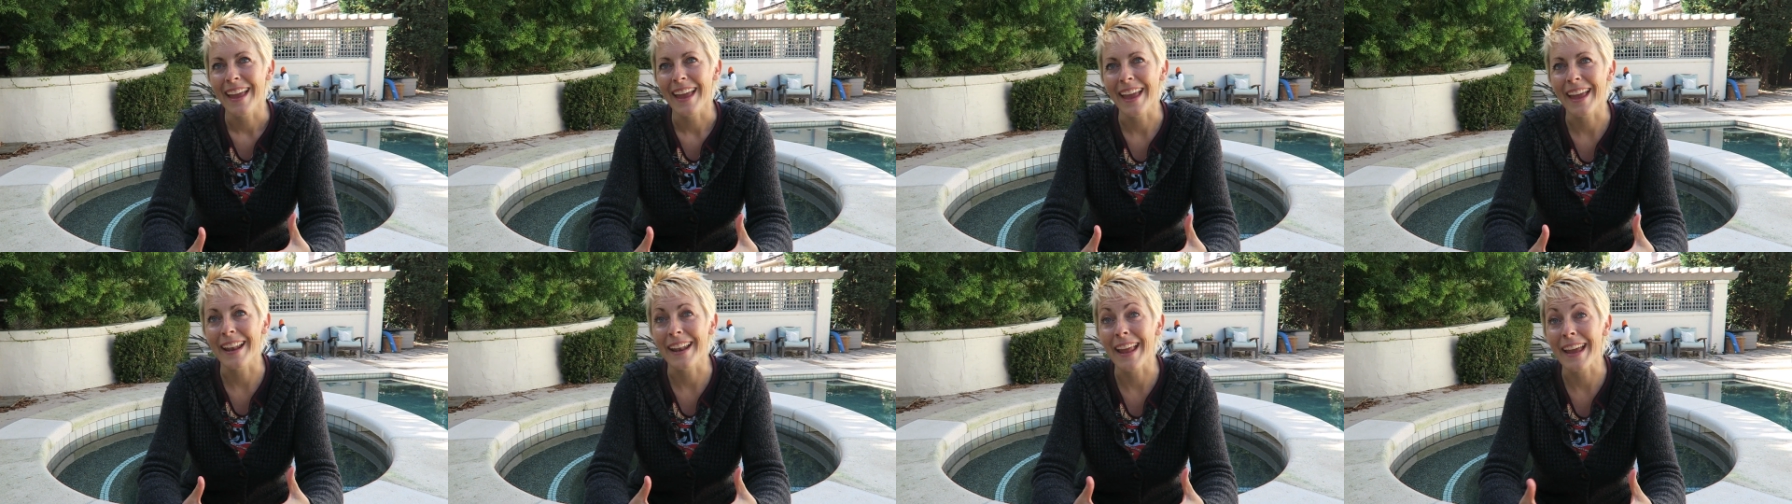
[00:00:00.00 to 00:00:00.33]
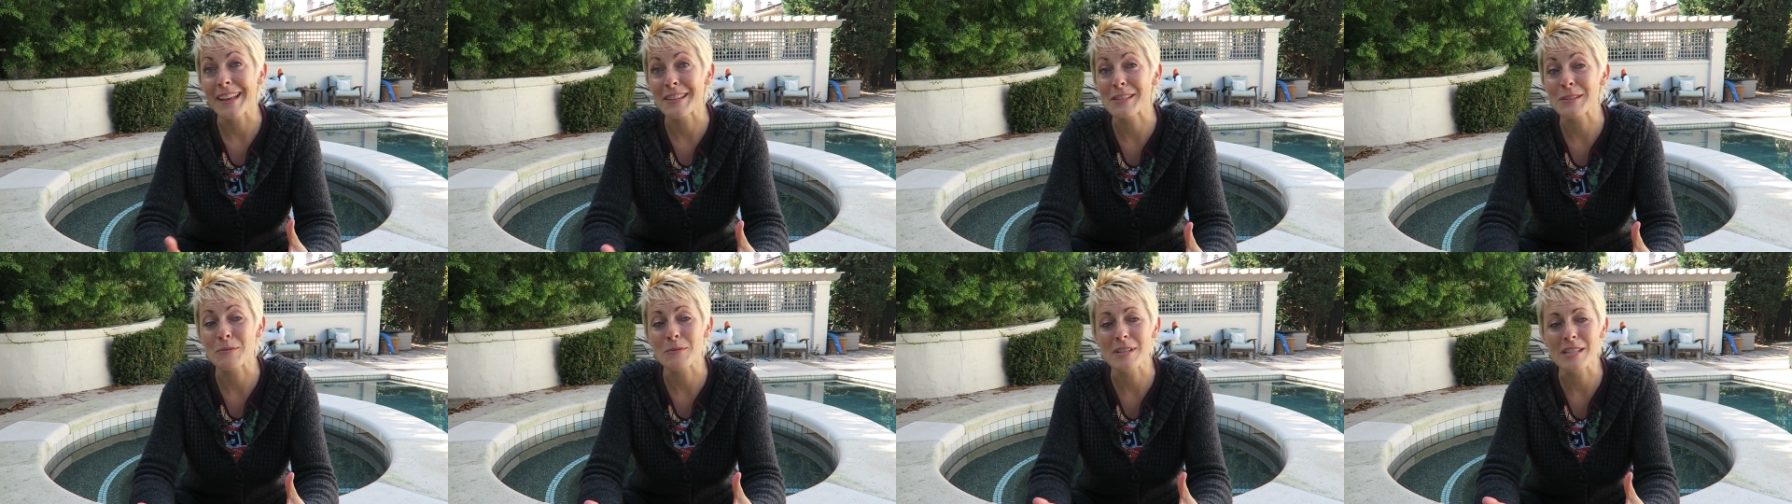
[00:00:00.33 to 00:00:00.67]
and
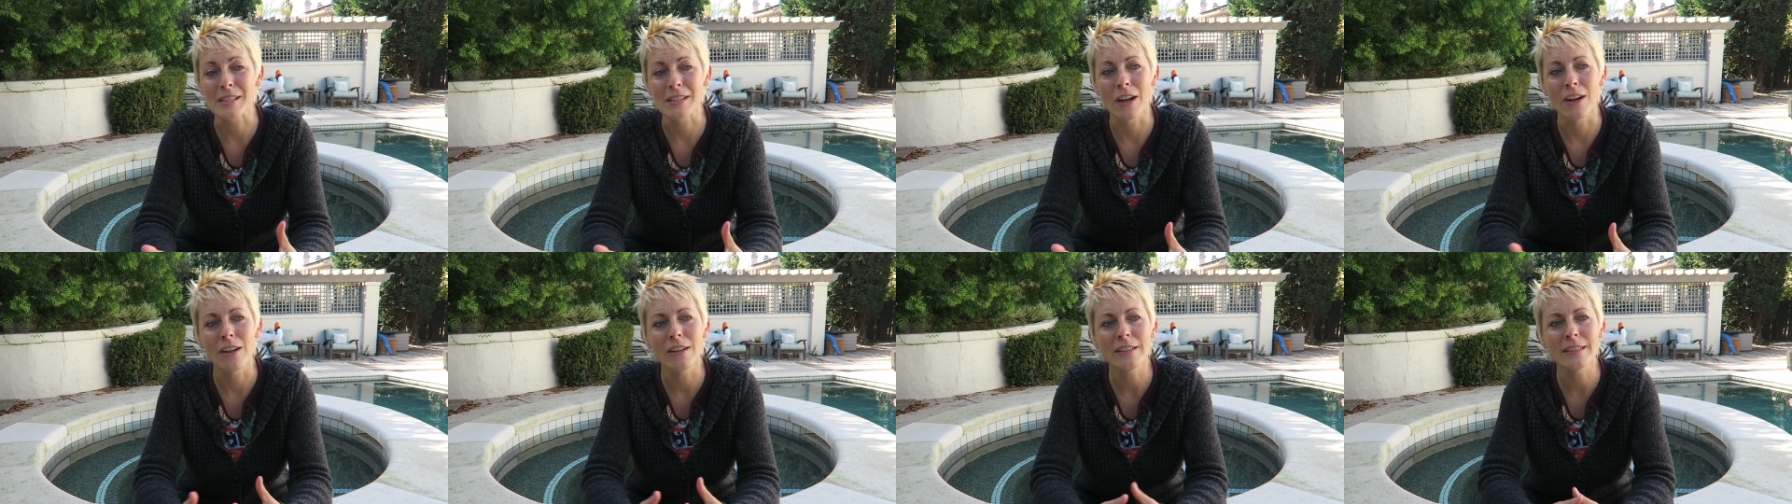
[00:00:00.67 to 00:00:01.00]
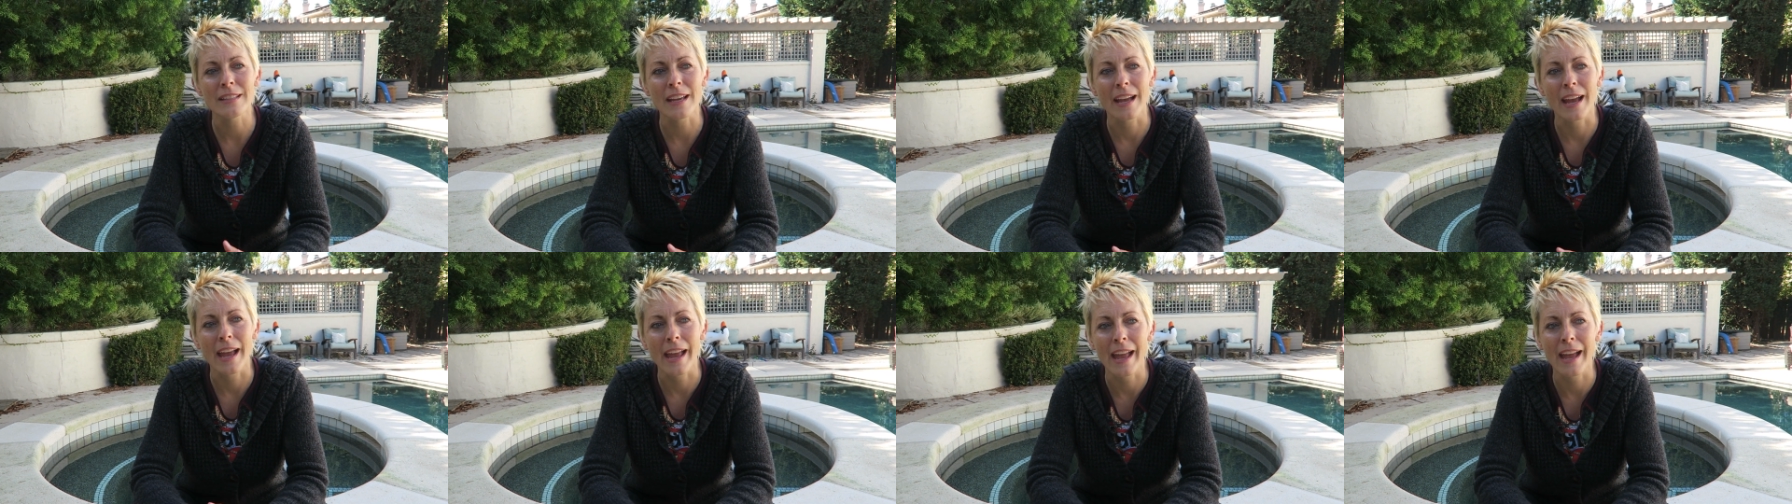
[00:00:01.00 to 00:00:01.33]
as a
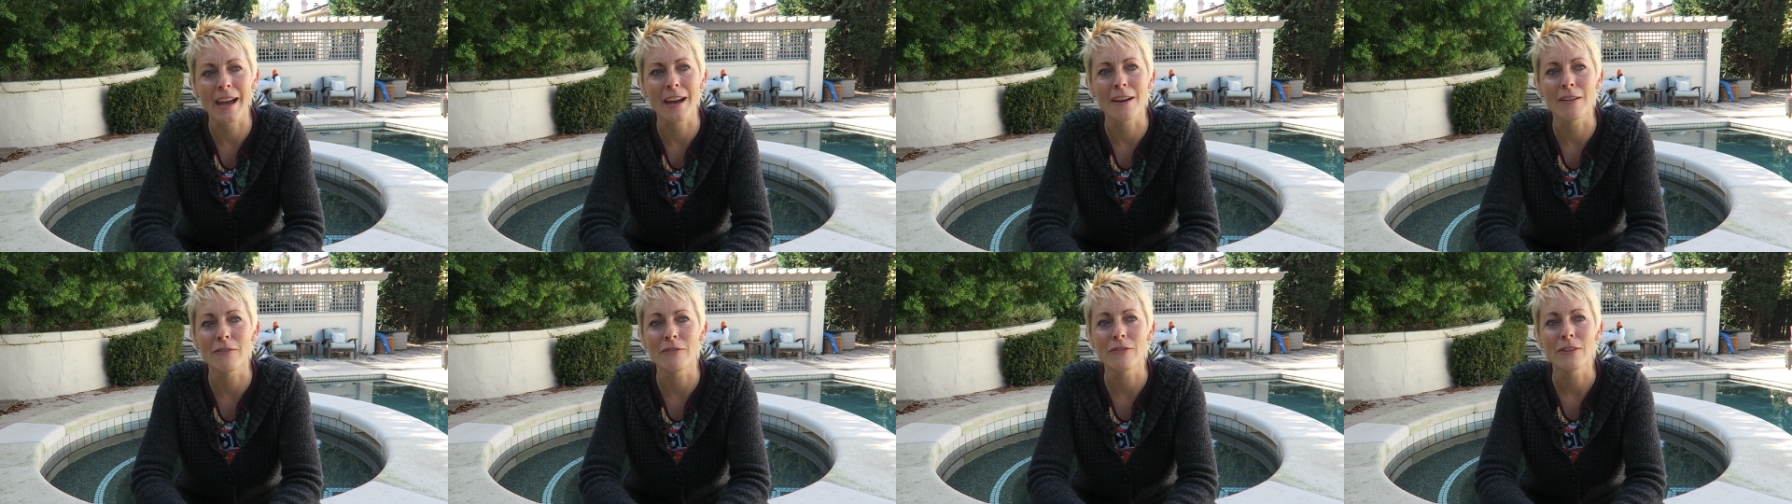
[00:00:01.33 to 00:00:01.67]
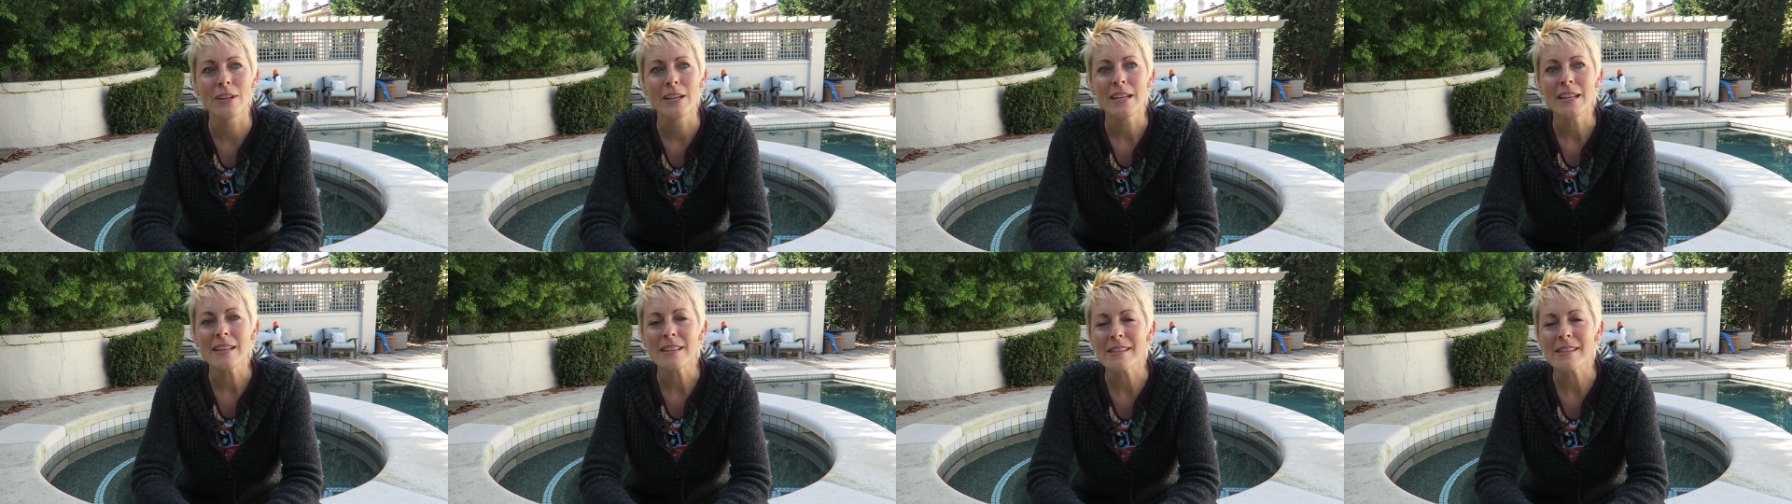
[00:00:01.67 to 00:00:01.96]
result, I have